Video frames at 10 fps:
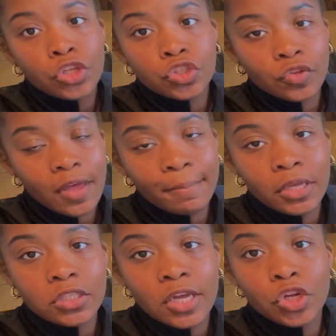So that
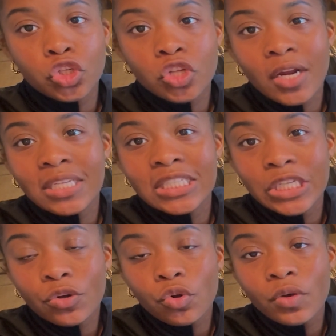means that you're trying to
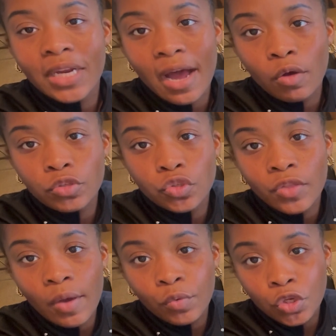zero it out so
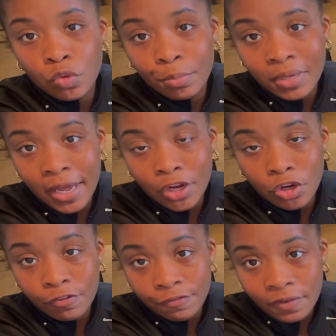that when you apply
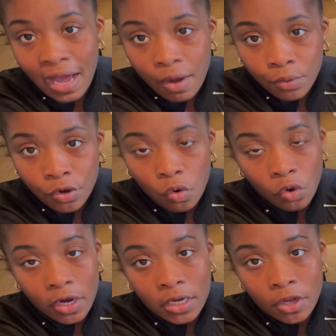your flour
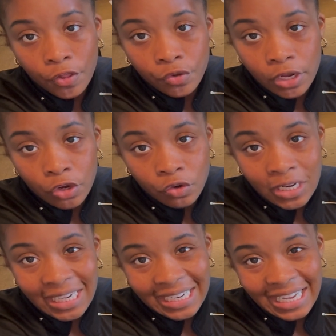or any other
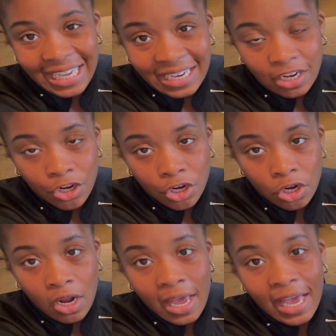ingredient in
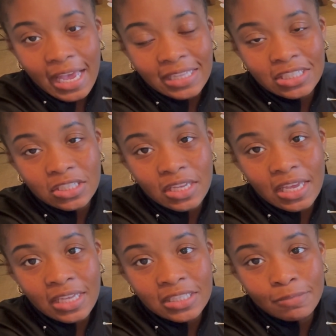here,
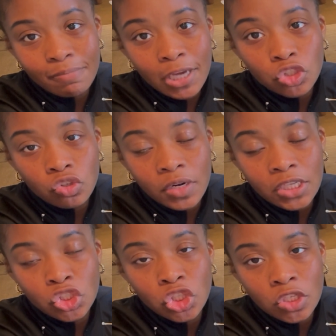it's
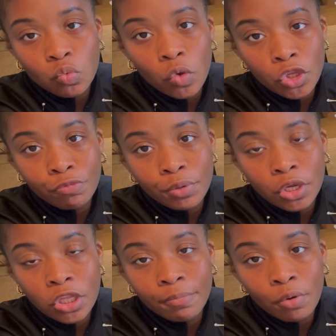measuring just what you
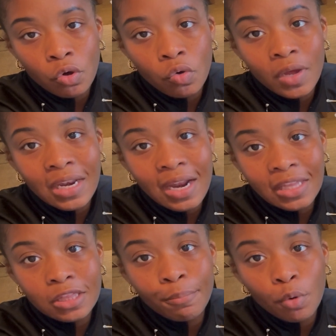put in the bowl and
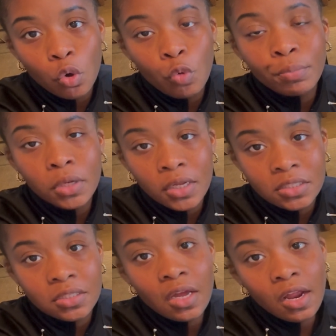not the bowl
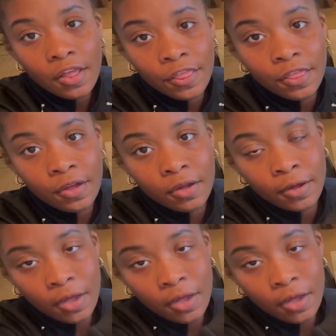plus the